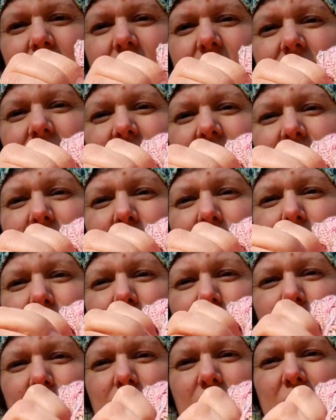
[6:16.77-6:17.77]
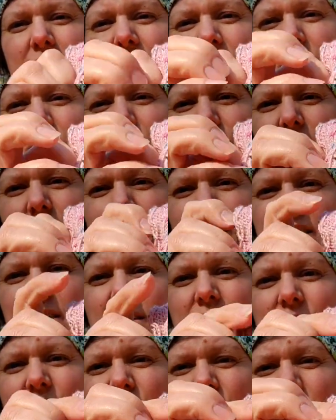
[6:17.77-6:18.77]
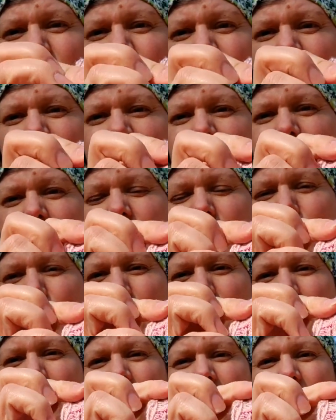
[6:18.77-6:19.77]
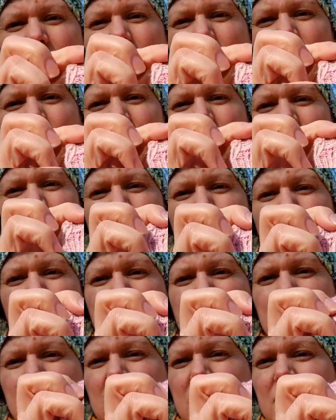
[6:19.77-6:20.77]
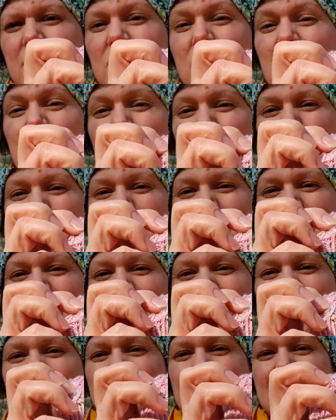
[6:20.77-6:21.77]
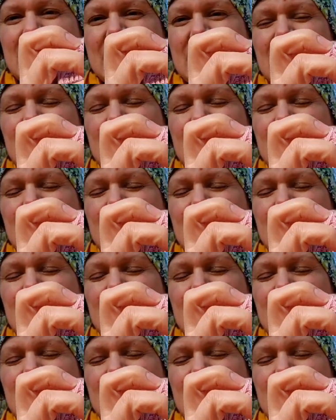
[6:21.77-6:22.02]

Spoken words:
until you get to the just plain twisted